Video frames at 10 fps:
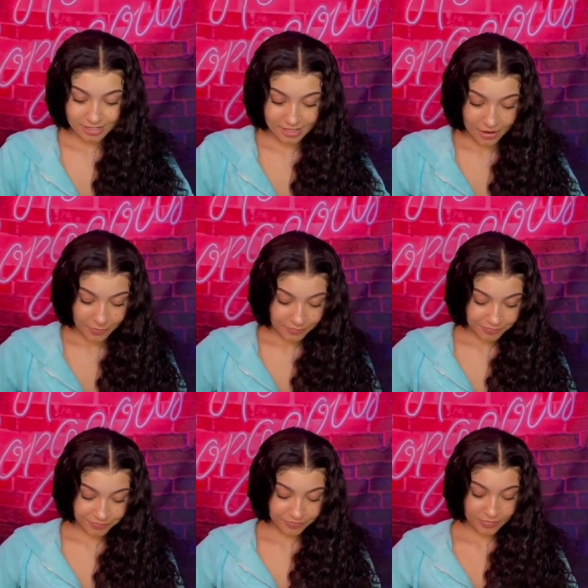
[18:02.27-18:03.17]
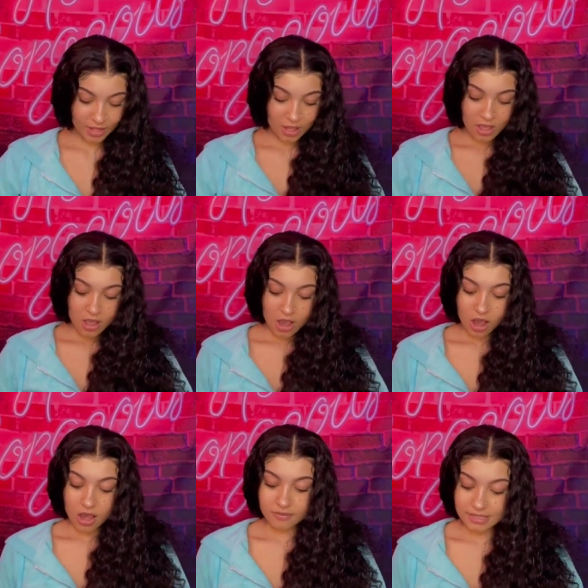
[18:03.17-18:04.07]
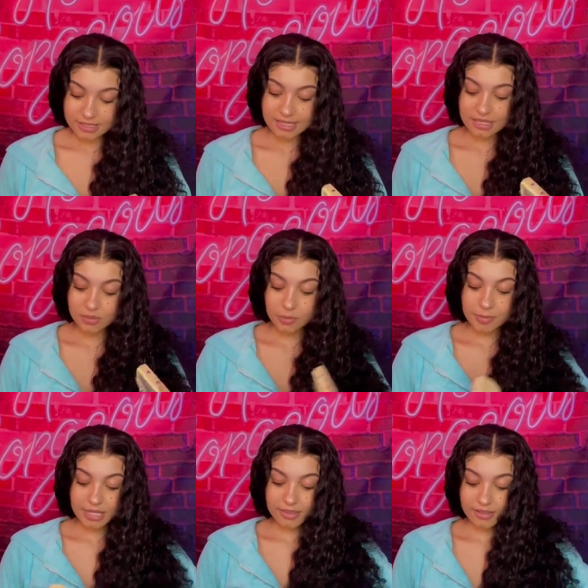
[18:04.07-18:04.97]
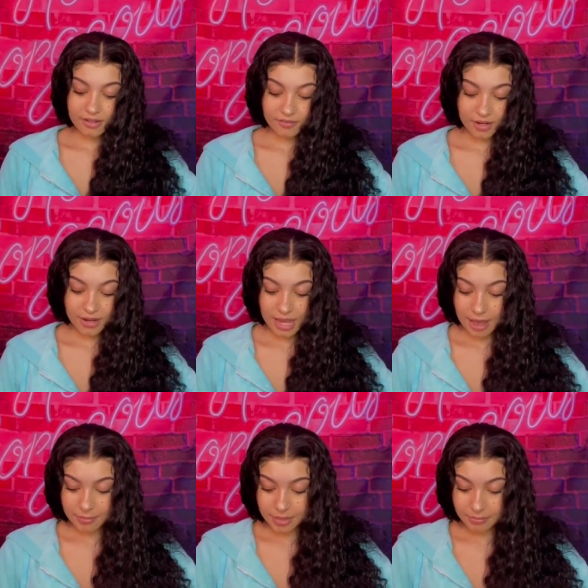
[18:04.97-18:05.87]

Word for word: so all these things will make Athena very happy.